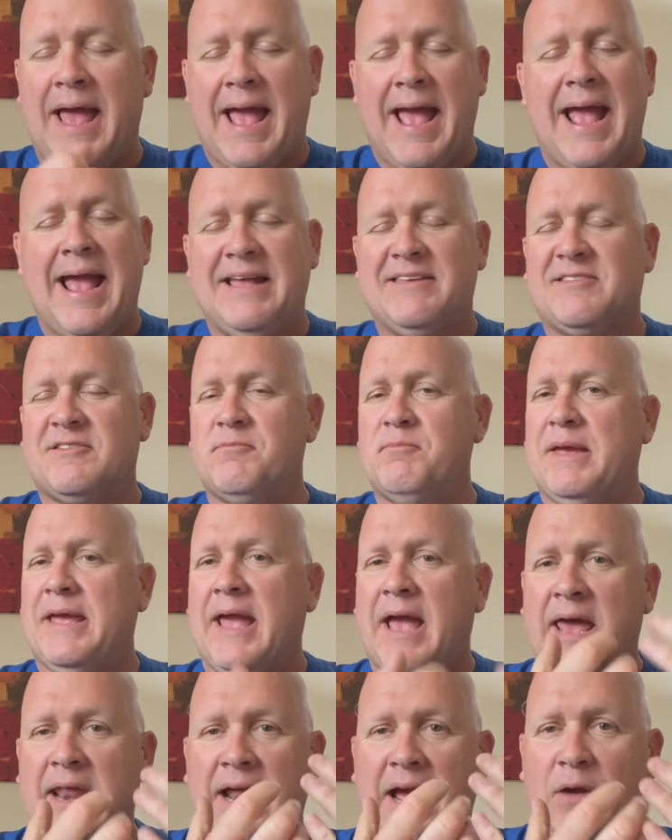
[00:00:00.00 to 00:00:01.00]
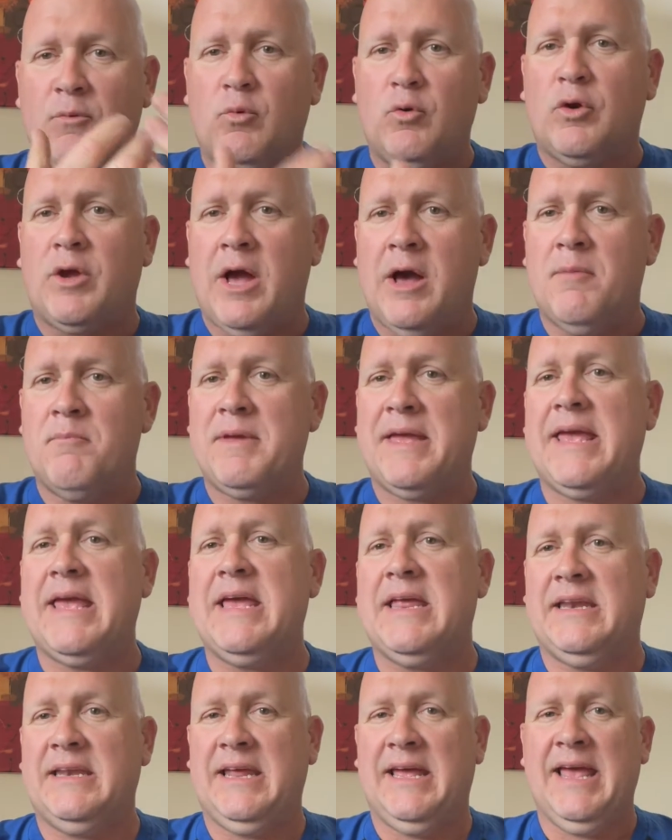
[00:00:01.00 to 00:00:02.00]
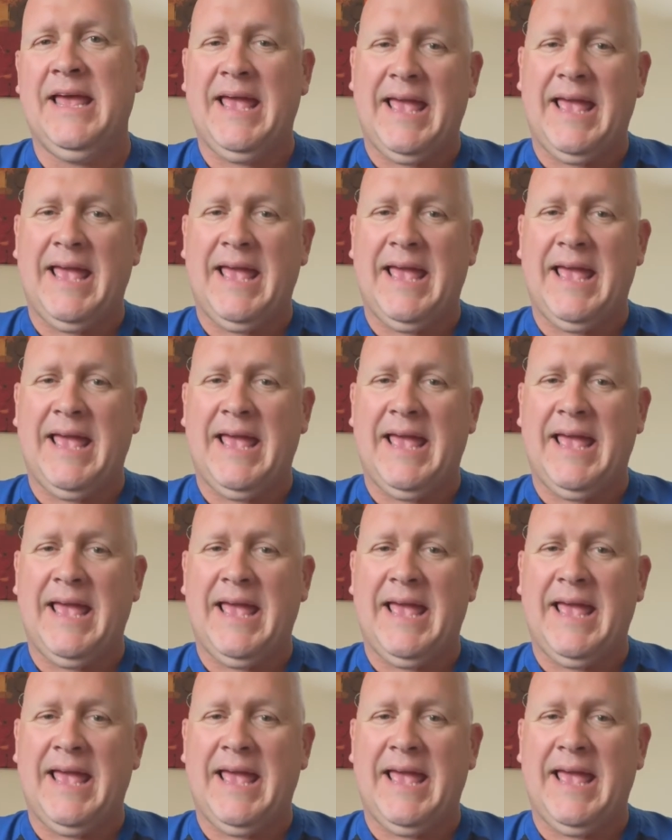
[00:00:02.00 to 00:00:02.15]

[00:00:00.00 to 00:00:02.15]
"Ask me and I will come in